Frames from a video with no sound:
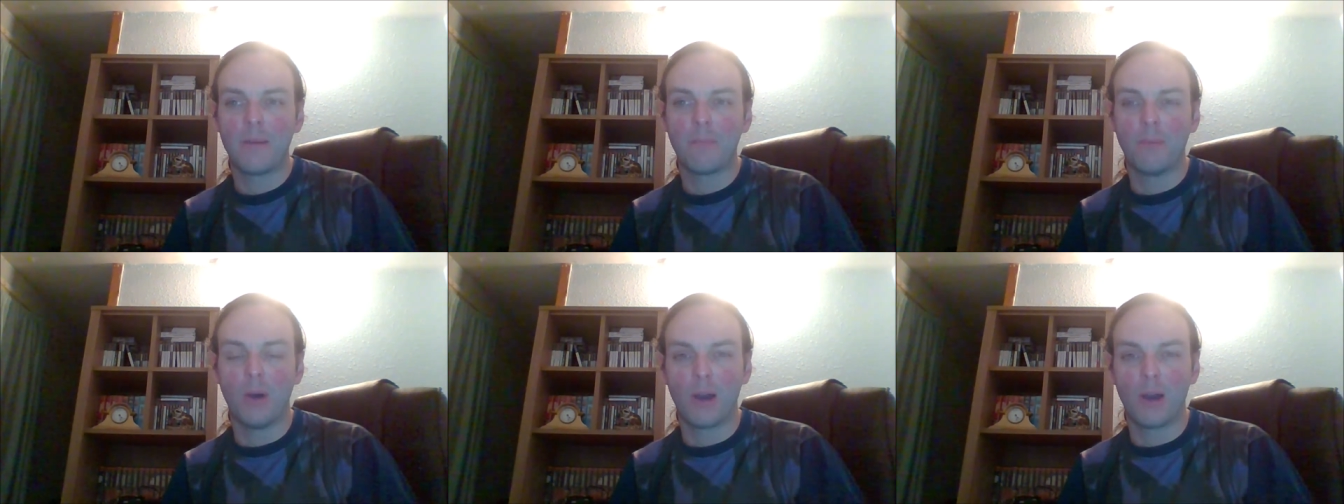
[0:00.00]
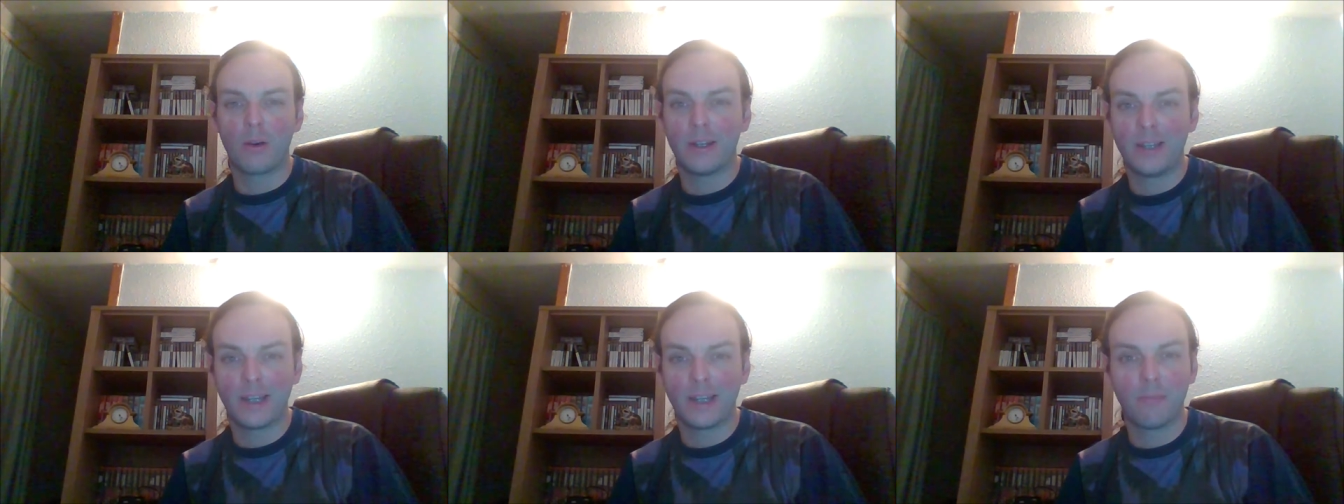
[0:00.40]
But I'm going to
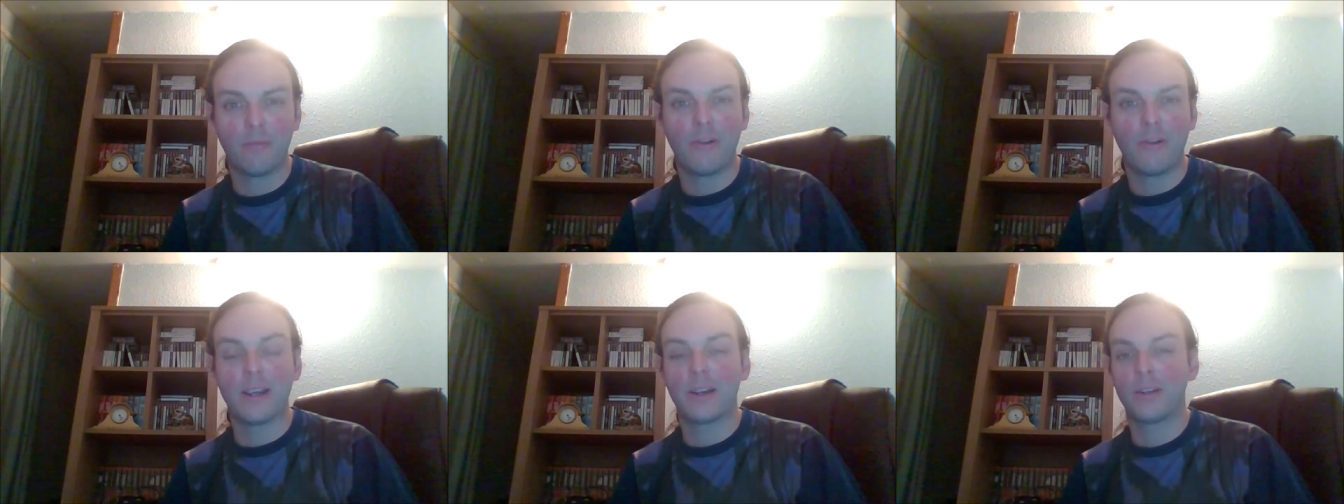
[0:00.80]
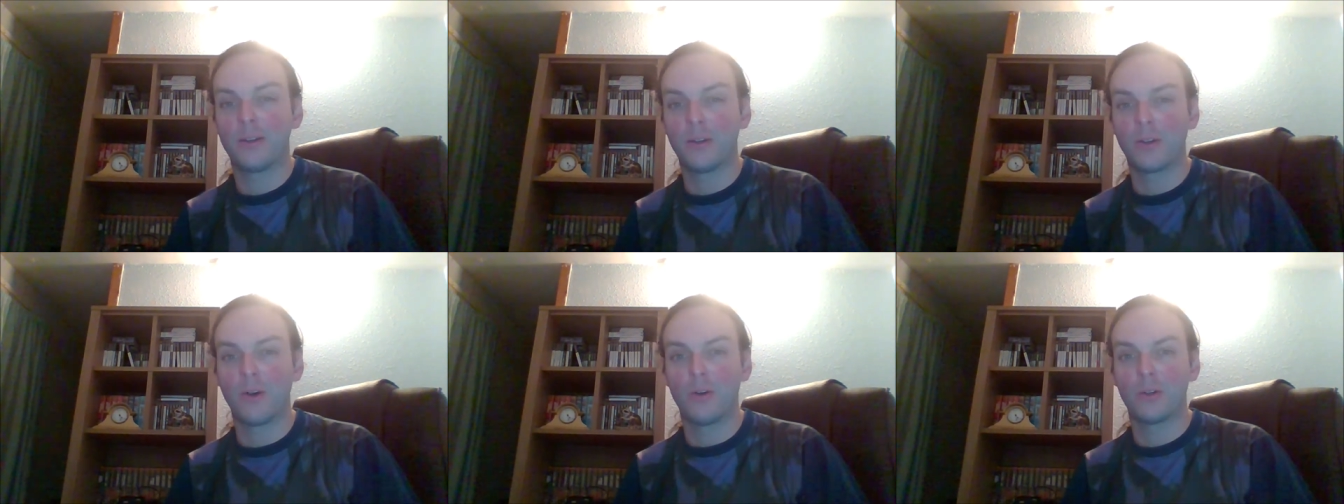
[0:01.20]
take a break to
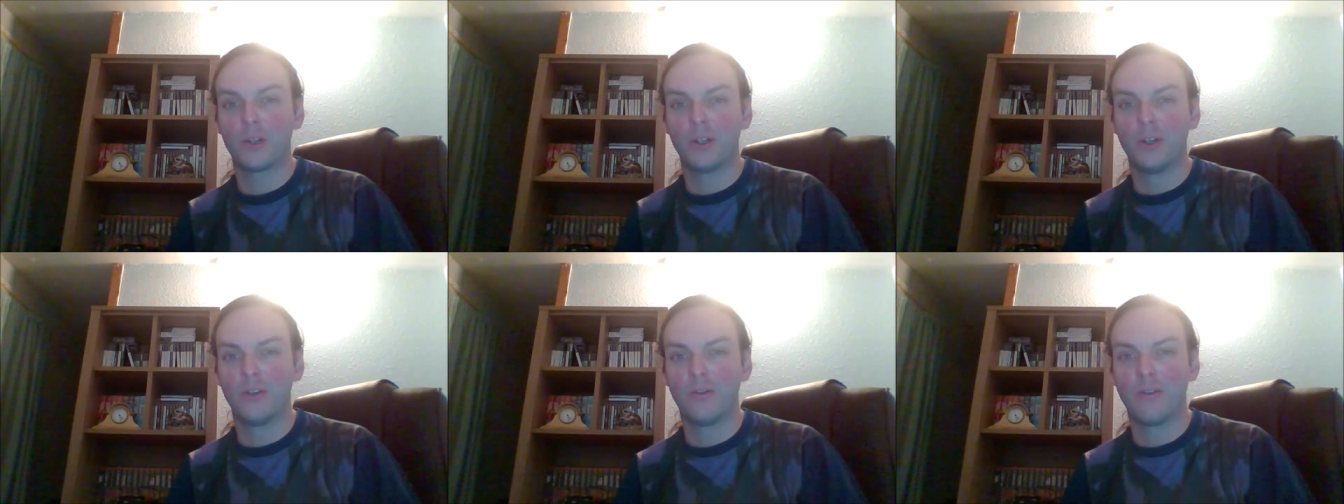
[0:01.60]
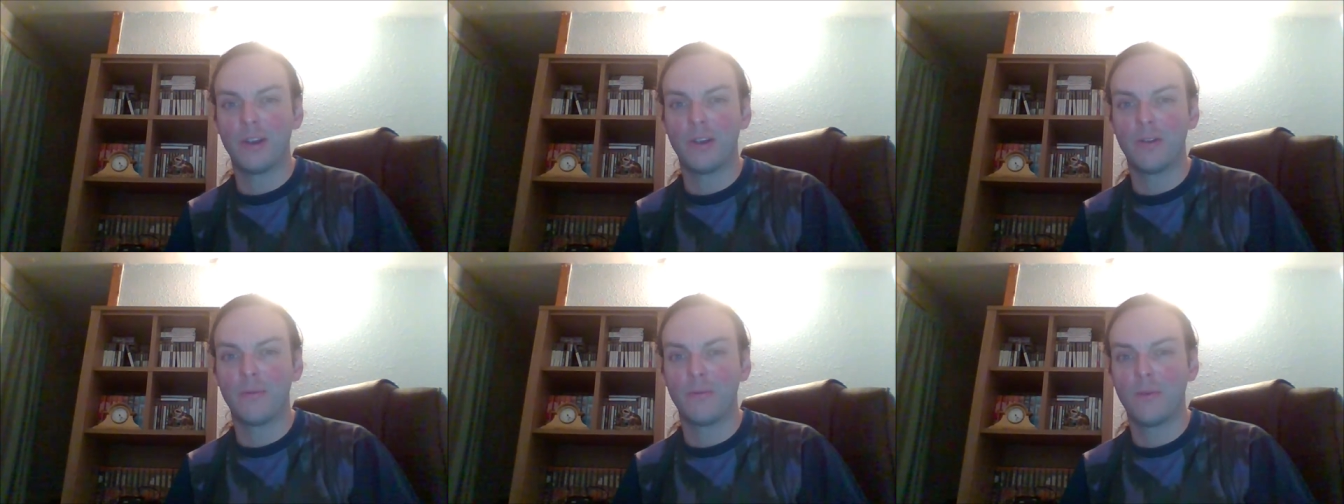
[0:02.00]
concentrate